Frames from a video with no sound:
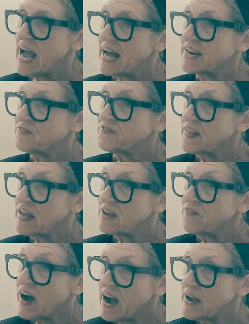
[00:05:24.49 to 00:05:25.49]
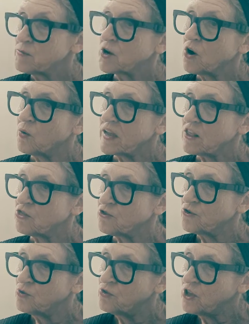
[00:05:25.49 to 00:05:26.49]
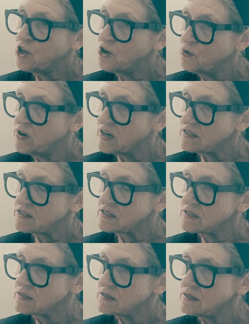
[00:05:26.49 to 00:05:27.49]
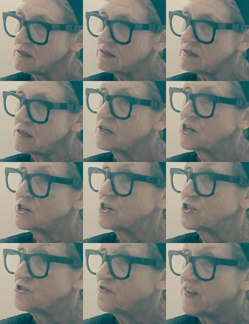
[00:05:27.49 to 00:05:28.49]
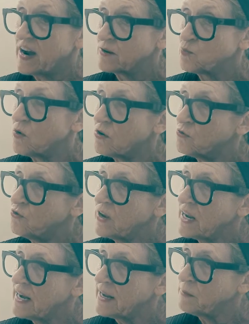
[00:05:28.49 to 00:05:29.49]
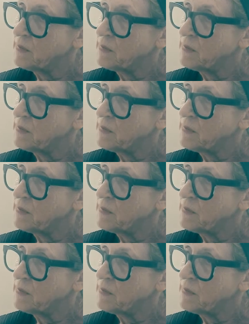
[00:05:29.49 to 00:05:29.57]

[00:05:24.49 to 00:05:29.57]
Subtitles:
And if I'm going through the units to find what really